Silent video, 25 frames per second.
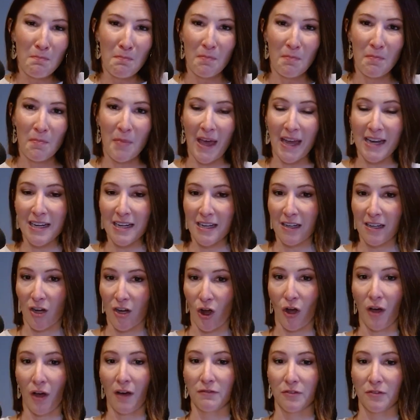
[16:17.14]
bedding
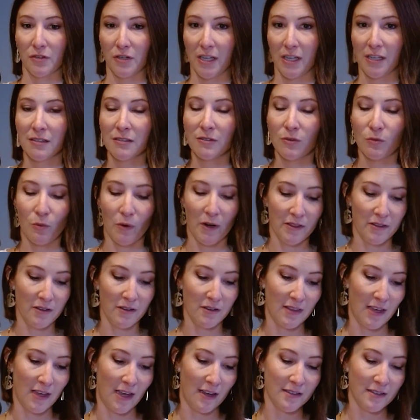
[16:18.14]
covering, whether
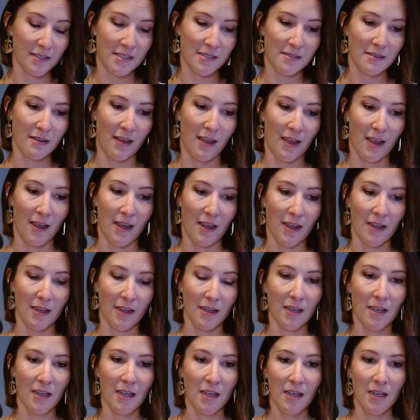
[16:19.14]
that's a